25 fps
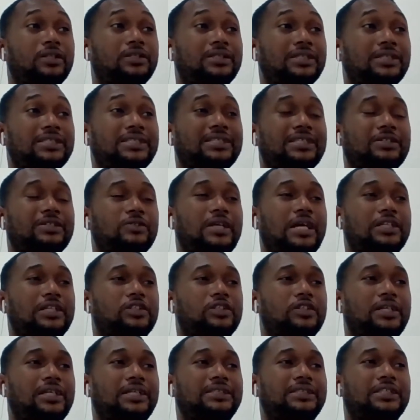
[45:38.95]
This could
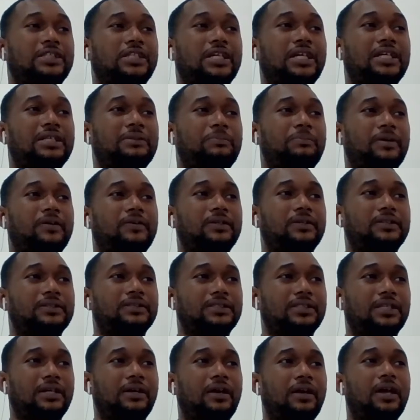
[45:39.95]
actually educate parents